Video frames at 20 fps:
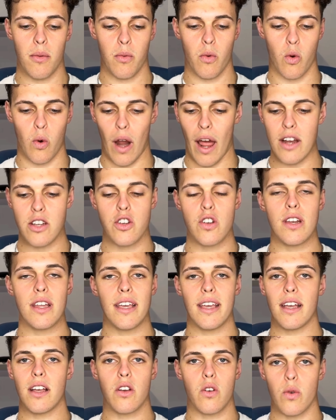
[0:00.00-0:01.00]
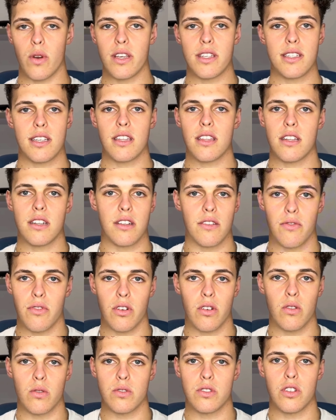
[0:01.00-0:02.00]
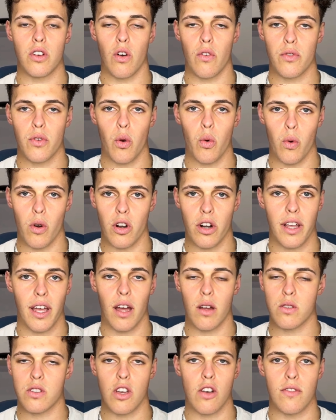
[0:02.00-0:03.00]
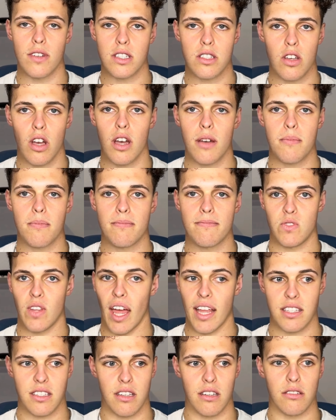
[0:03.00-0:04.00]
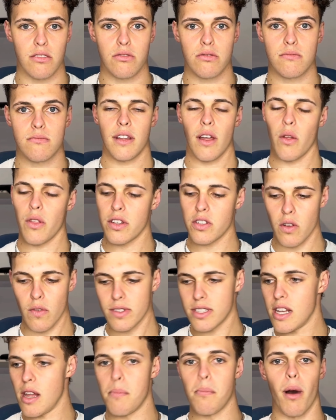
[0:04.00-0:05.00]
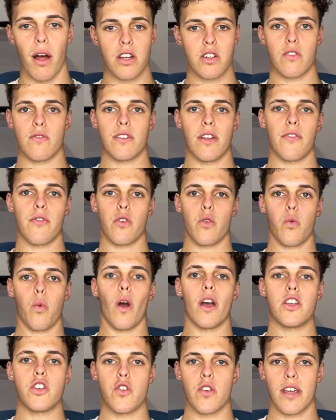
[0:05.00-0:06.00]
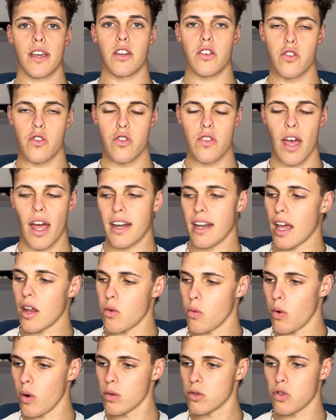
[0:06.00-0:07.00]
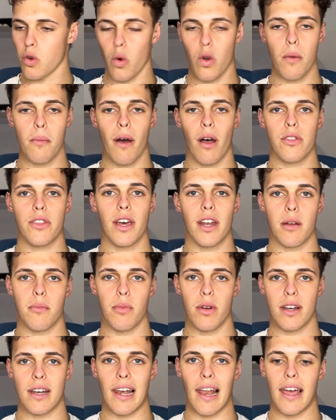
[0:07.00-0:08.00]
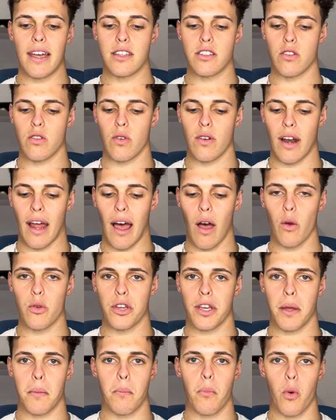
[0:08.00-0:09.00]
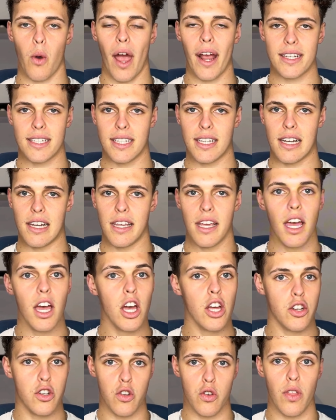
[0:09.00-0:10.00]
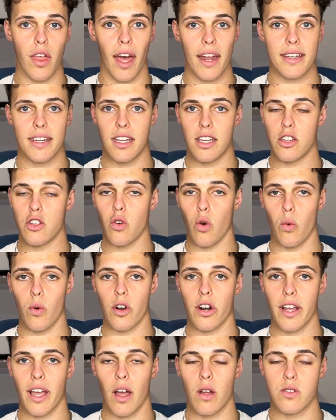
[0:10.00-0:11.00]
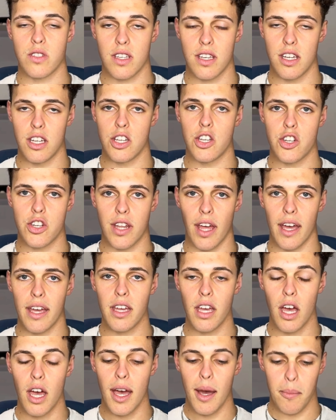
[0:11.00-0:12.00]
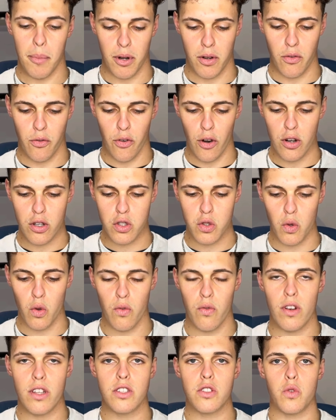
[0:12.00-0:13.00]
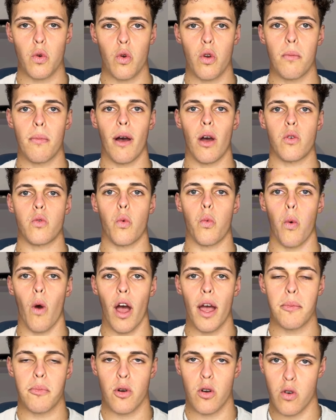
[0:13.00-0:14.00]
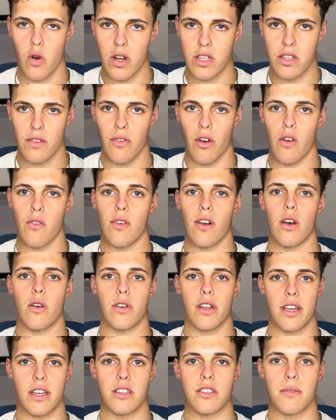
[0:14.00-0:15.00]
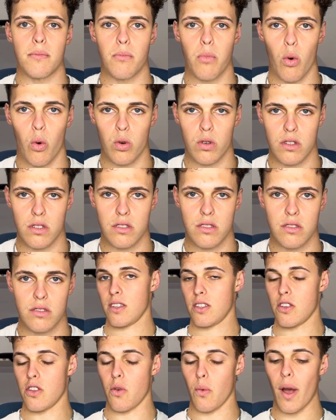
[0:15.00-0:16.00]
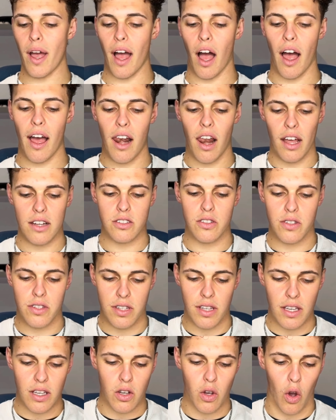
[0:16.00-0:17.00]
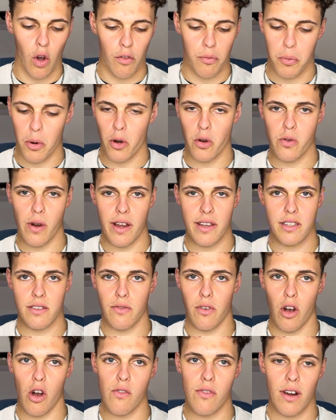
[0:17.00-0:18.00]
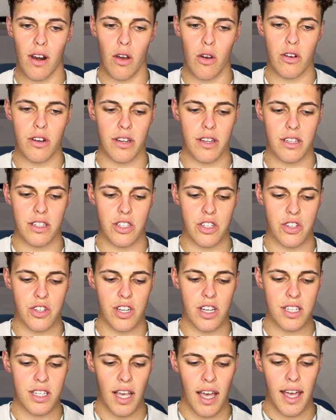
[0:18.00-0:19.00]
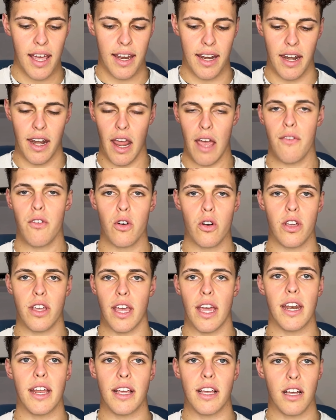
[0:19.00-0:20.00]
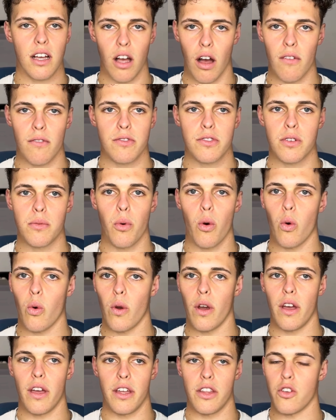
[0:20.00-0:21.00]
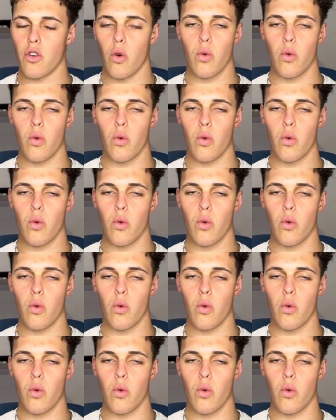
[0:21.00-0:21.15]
gradually increasing the difficulty of your workouts over time. That's it. Now, there's obviously a bunch of different ways you can do that, and we'll talk about that a bit later and how you can practically do that in your workouts each day. But first off, let's talk about why progressive overload is important. So the way I like to think of progressive overload is just never getting comfortable in your